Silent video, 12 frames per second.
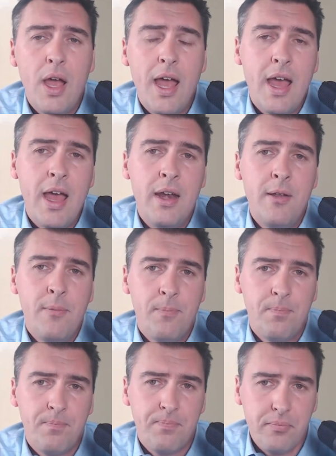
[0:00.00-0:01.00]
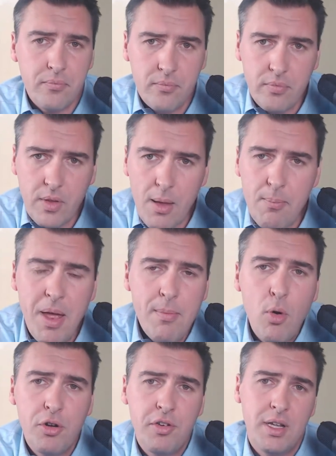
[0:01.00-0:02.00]
had been
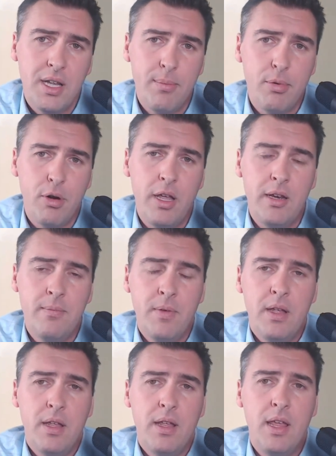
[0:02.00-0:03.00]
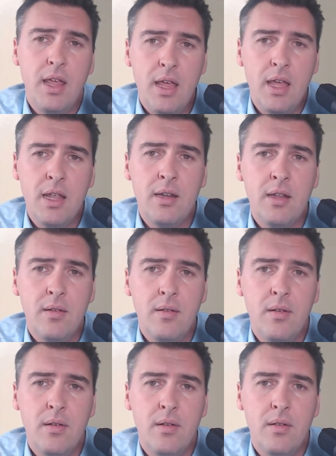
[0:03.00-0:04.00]
more deliberate in
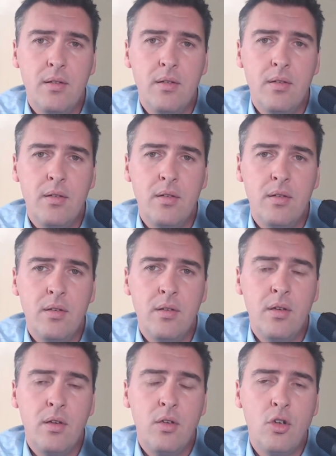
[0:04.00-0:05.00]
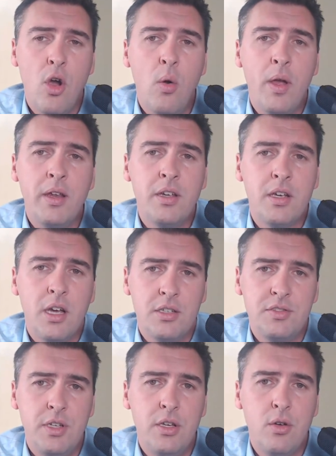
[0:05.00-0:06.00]
going to
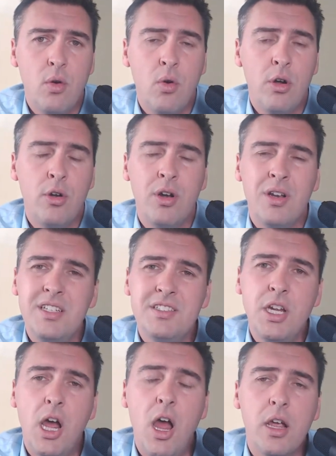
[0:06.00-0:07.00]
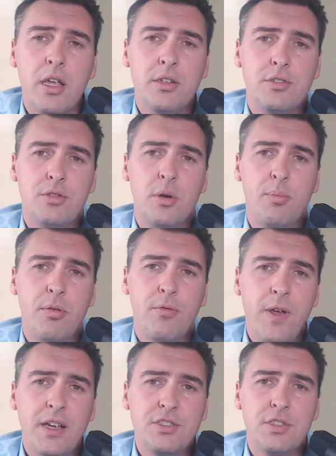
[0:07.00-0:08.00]
custody court, or at least talking to a
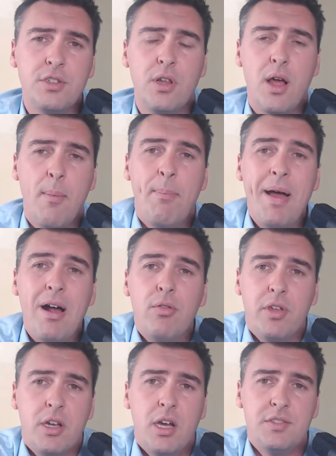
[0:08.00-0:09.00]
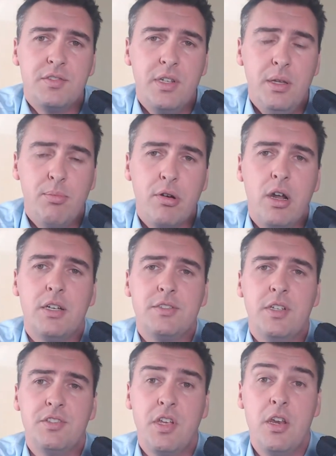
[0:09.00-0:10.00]
professional about the custody
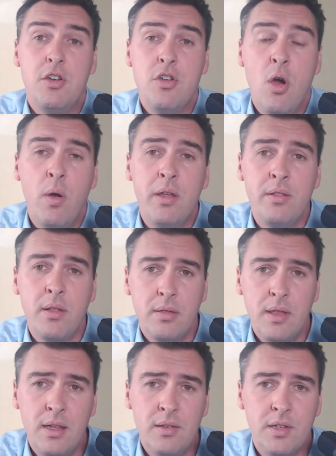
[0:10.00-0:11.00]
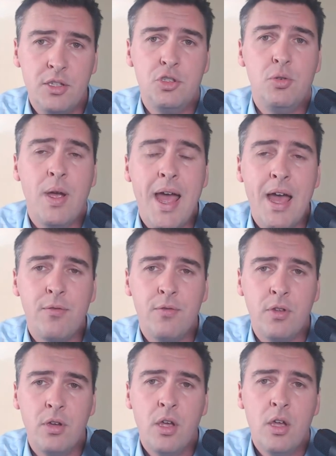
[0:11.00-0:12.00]
process and knowing the things that you have
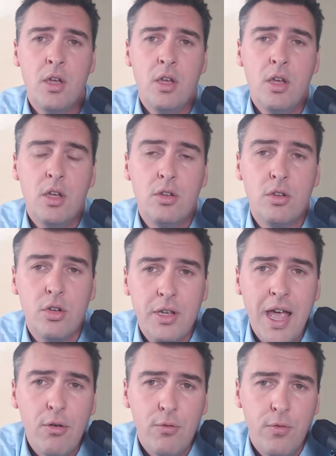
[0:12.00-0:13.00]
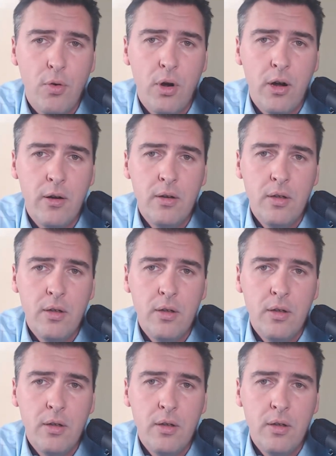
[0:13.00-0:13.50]
to look out for.